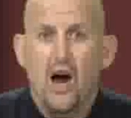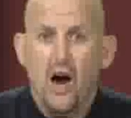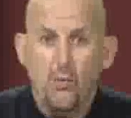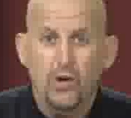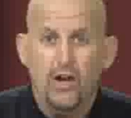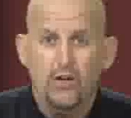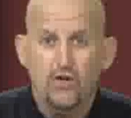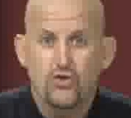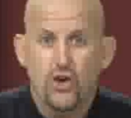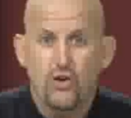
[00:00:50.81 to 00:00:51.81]
I would like to
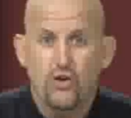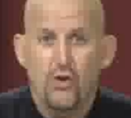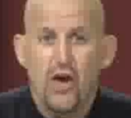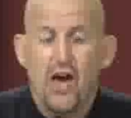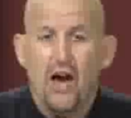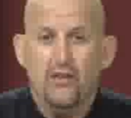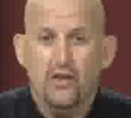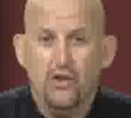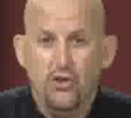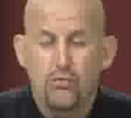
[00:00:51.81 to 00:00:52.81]
show you how the
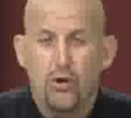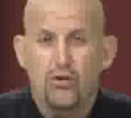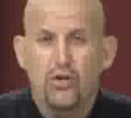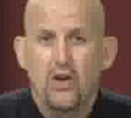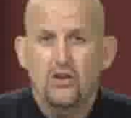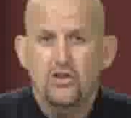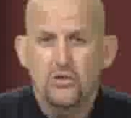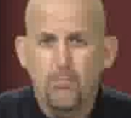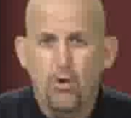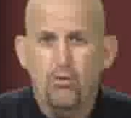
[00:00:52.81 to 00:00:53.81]
Q-Bond
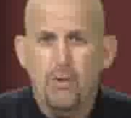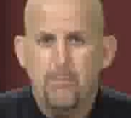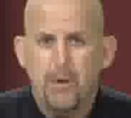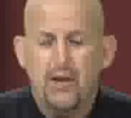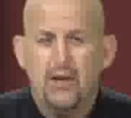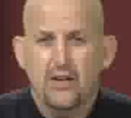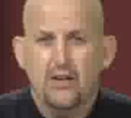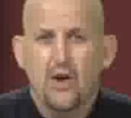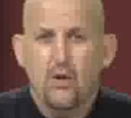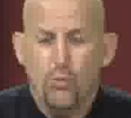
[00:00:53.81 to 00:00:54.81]
small repair kit
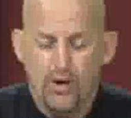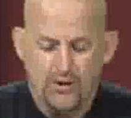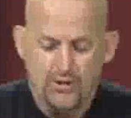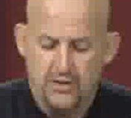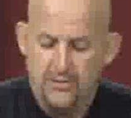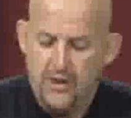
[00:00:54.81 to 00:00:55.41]
works.